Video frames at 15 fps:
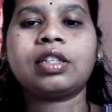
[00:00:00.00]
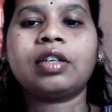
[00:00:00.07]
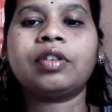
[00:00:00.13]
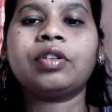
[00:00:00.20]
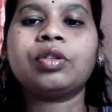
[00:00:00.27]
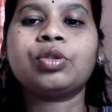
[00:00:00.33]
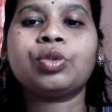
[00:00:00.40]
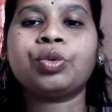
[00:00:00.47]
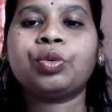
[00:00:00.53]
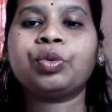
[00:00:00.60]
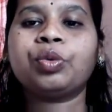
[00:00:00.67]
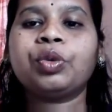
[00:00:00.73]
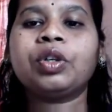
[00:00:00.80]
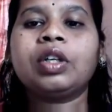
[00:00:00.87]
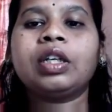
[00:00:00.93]
So
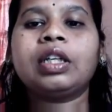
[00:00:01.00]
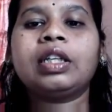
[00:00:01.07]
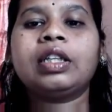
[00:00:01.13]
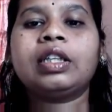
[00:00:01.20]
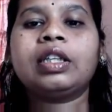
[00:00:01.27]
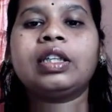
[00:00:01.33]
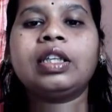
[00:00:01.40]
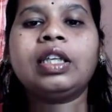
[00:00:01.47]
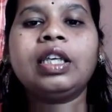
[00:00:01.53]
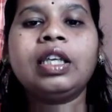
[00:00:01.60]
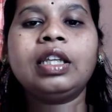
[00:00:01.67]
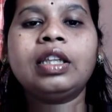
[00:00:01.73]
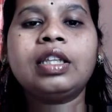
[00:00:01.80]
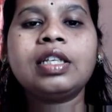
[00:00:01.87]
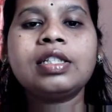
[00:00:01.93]

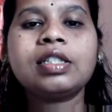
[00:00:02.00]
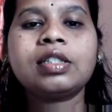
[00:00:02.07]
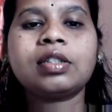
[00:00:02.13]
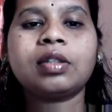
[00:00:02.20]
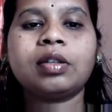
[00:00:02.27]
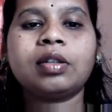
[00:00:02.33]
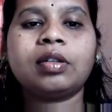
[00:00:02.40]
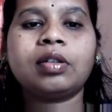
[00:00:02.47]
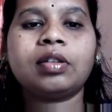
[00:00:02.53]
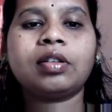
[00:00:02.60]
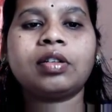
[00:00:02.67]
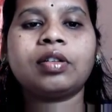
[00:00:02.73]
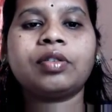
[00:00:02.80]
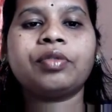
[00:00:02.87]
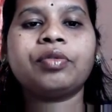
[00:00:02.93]
this
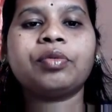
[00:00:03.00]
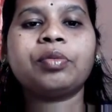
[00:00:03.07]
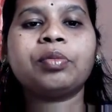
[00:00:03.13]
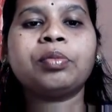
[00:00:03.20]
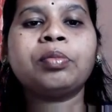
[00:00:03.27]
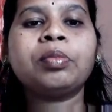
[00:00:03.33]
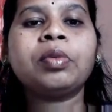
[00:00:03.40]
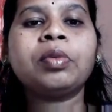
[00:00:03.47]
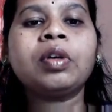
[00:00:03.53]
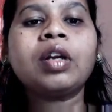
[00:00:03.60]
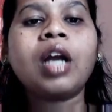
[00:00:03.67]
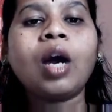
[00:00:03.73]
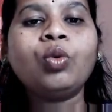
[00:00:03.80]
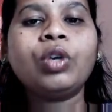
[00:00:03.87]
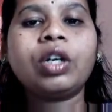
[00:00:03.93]

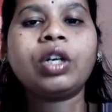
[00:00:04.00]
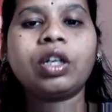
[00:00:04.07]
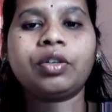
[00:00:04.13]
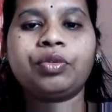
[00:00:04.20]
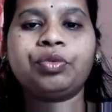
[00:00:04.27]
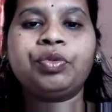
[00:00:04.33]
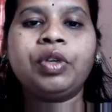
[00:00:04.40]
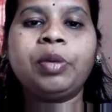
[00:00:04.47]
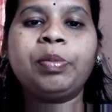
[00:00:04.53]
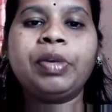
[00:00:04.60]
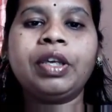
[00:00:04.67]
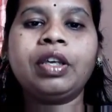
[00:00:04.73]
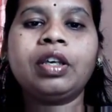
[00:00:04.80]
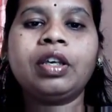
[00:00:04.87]
count will be